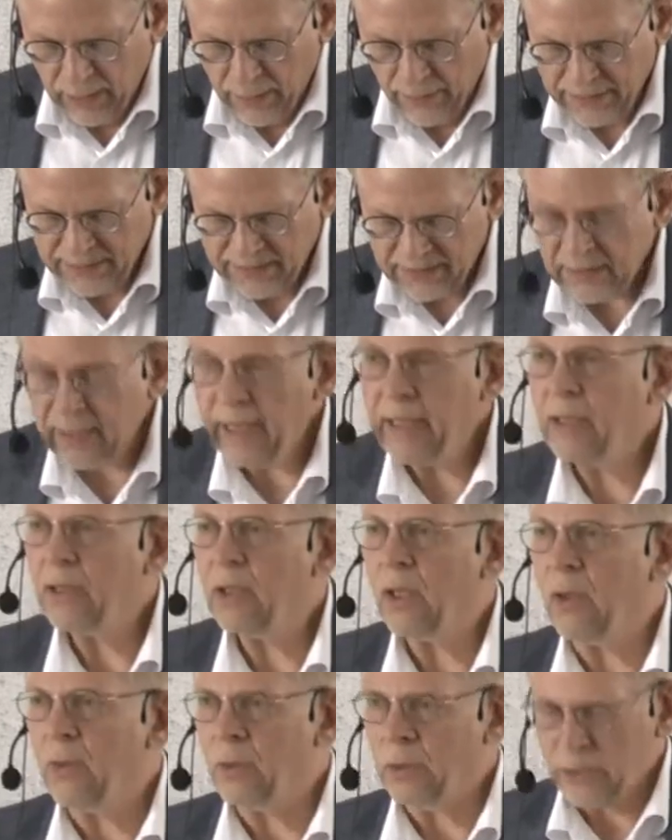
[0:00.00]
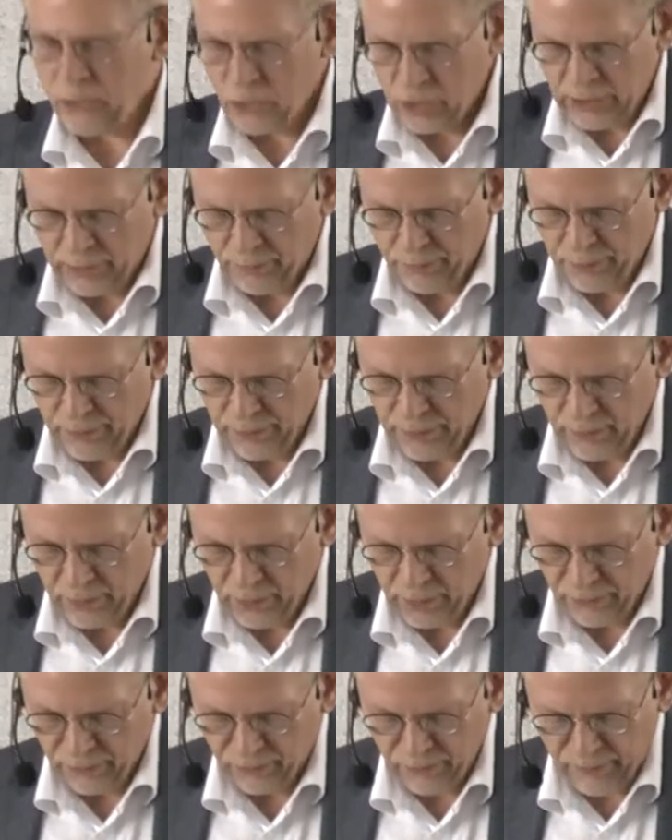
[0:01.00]
The state ownership
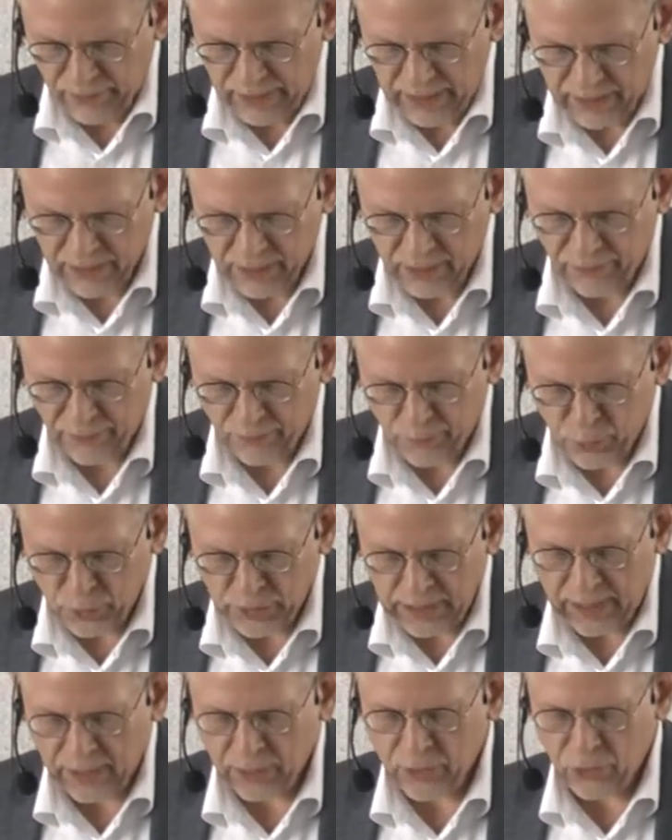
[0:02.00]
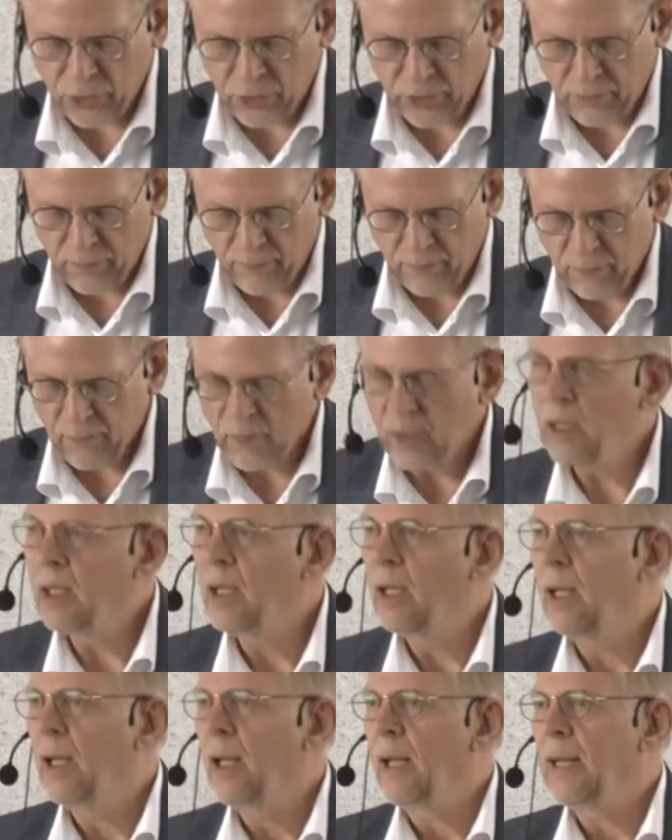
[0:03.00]
of means of production
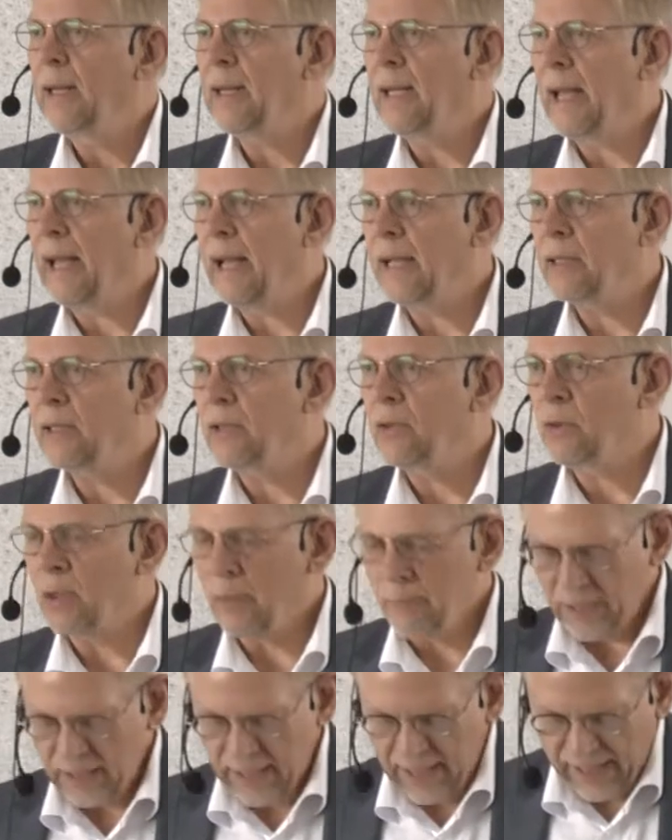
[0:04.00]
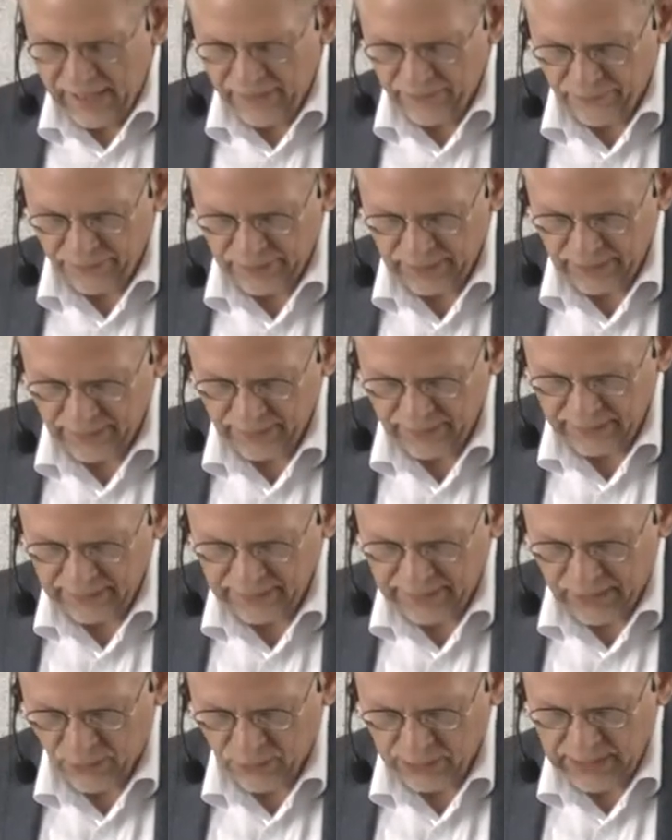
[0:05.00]
led to a behavior that
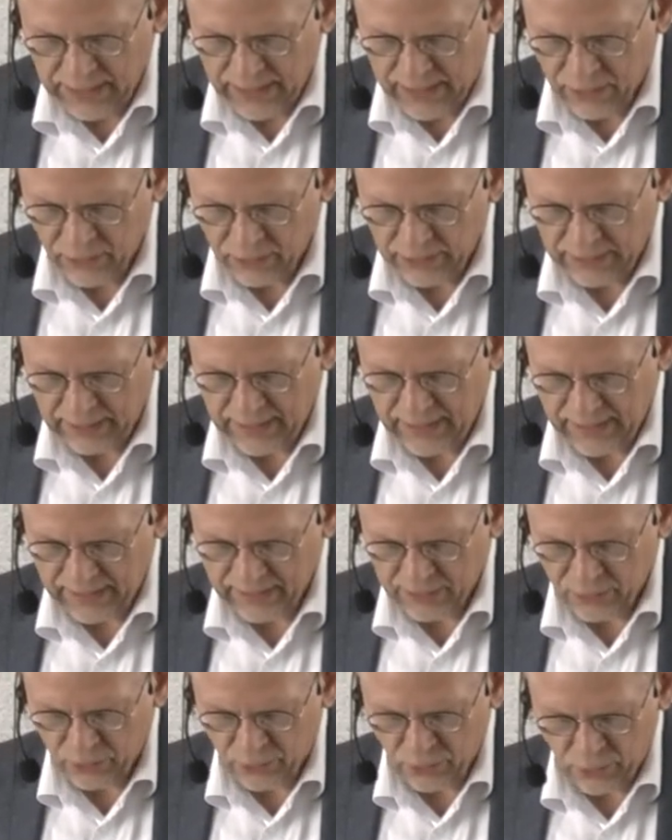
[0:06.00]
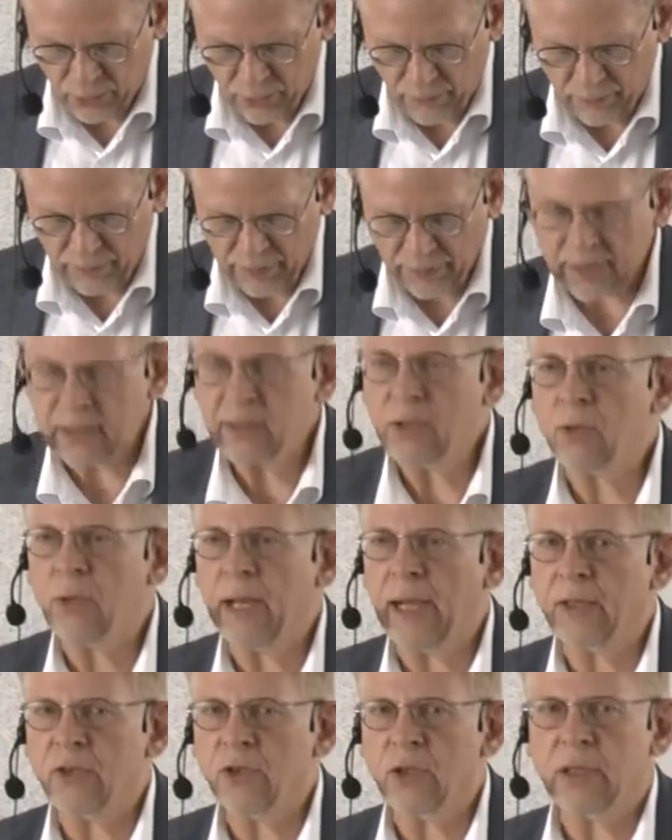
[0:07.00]
Garrett Hardin has termed the
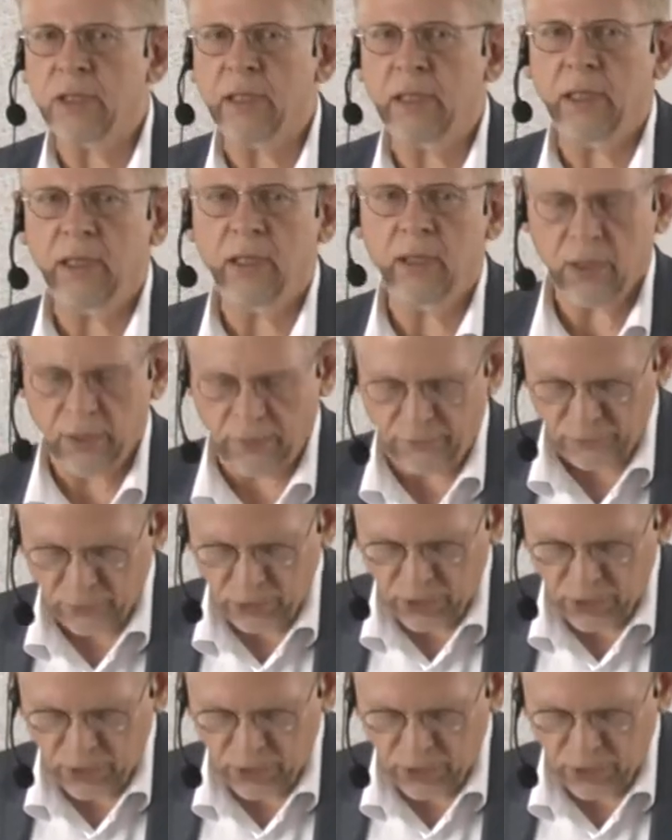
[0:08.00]
tragedy of